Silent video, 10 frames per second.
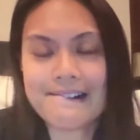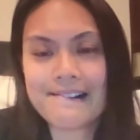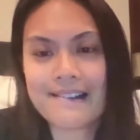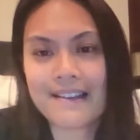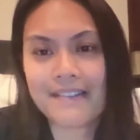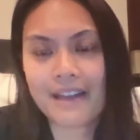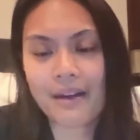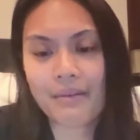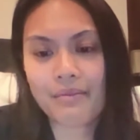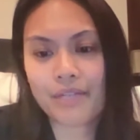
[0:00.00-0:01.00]
And that
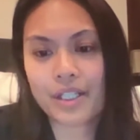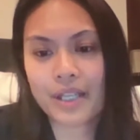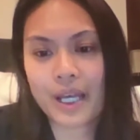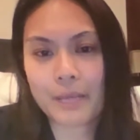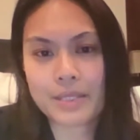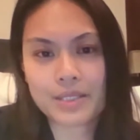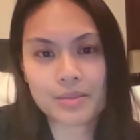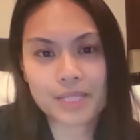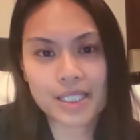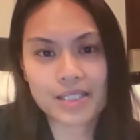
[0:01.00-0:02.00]
really helps too
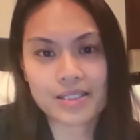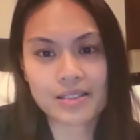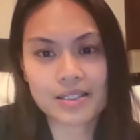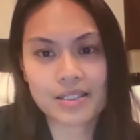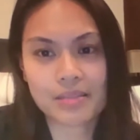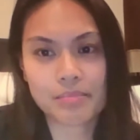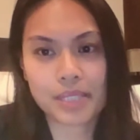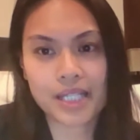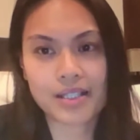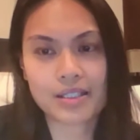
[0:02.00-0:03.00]
because it's a big
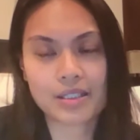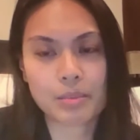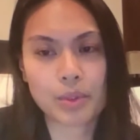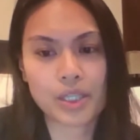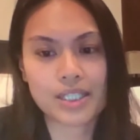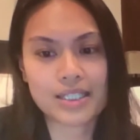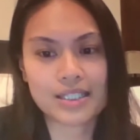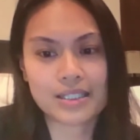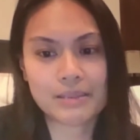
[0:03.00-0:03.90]
support system